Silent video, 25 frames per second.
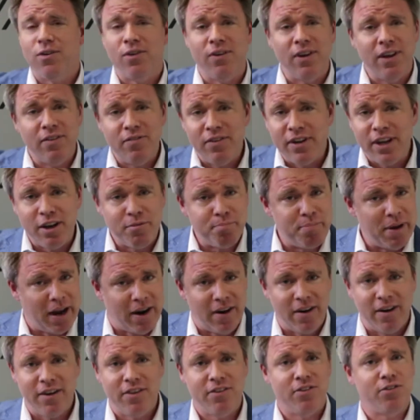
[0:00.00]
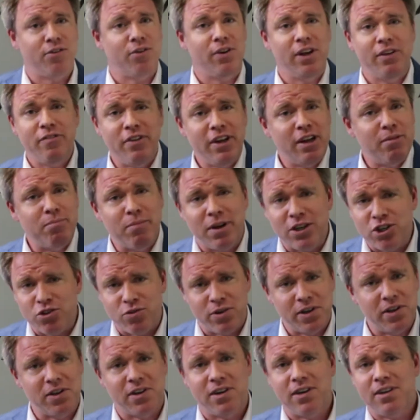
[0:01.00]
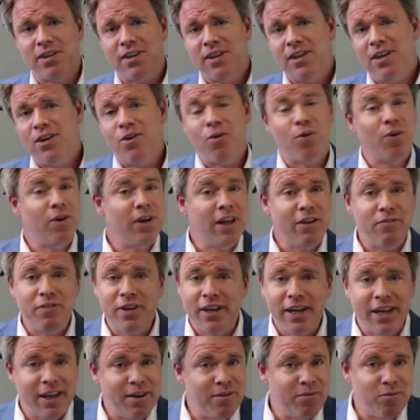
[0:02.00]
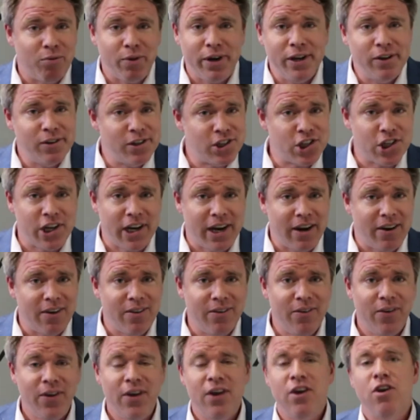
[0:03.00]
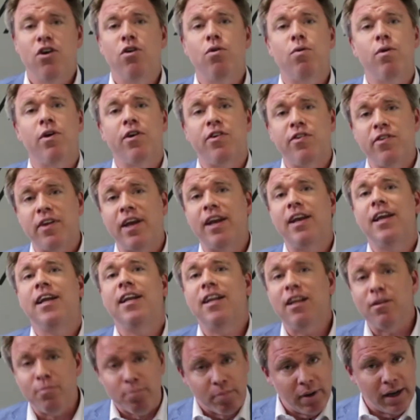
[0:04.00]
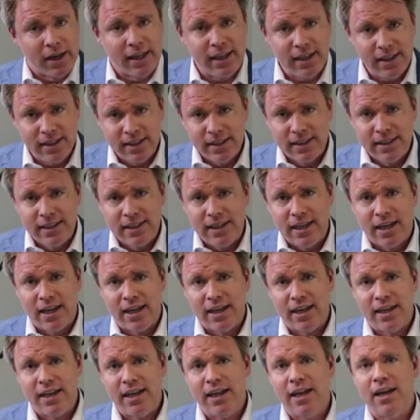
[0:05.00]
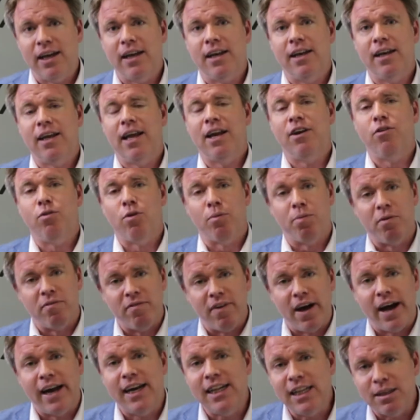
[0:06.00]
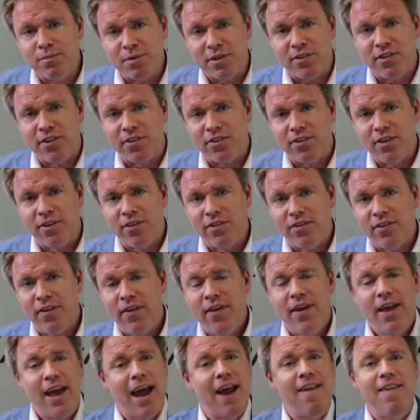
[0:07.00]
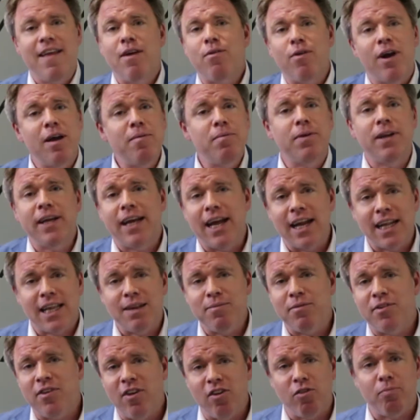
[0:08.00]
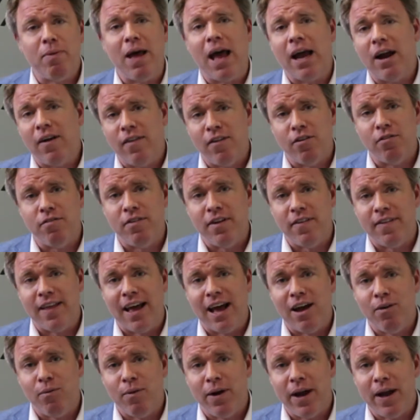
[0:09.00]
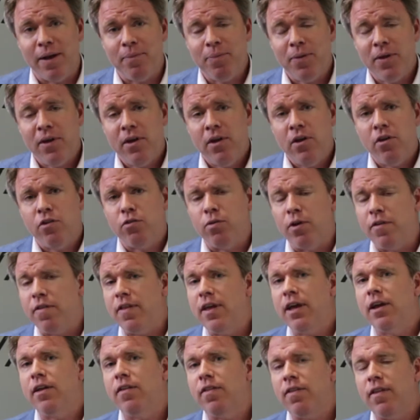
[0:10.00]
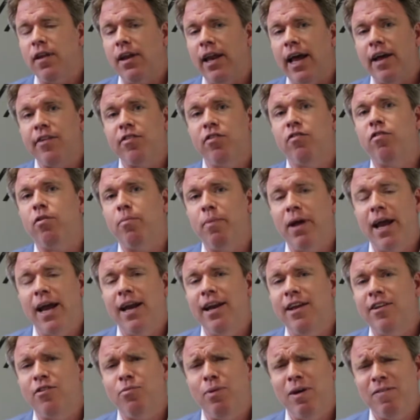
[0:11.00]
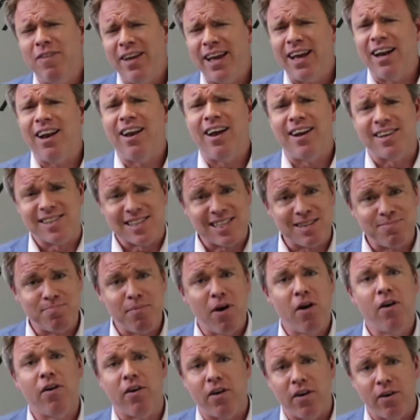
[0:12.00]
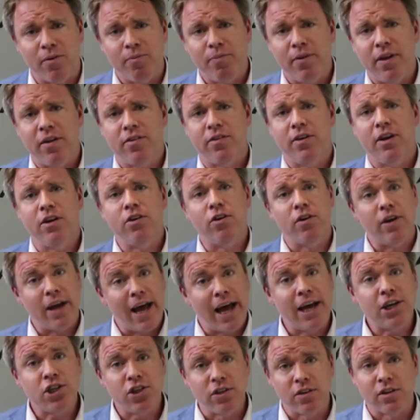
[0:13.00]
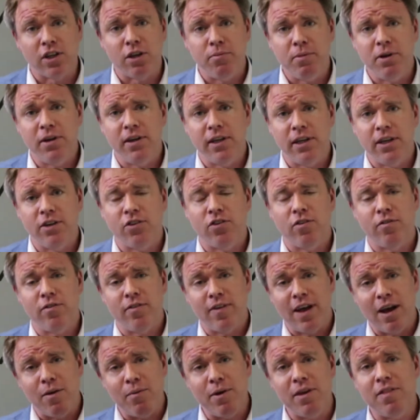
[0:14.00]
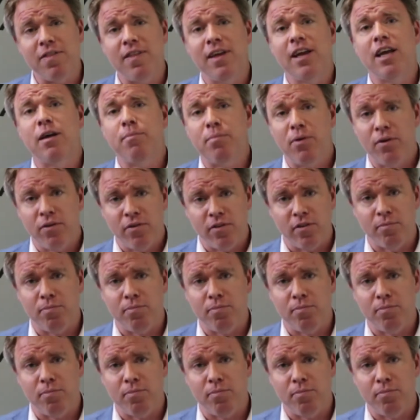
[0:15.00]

or living in Paris or living in Montreal or living in Rio de Janeiro, who are sending them money and who are providing them assistance, and they were able to get themselves back on their feet that way. So I think the lesson from Haiti is we have to get a lot smarter as an international community in terms of how we think about